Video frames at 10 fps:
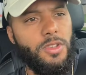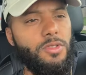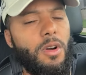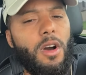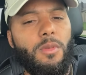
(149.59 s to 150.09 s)

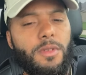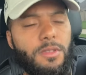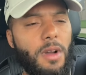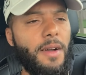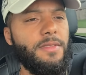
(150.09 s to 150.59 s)
You
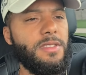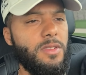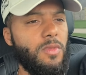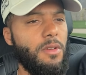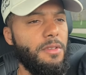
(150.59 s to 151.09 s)
obviously
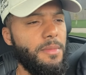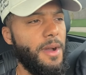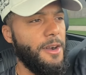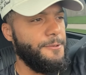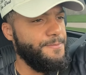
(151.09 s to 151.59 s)
worry
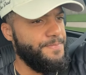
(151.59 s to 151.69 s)
about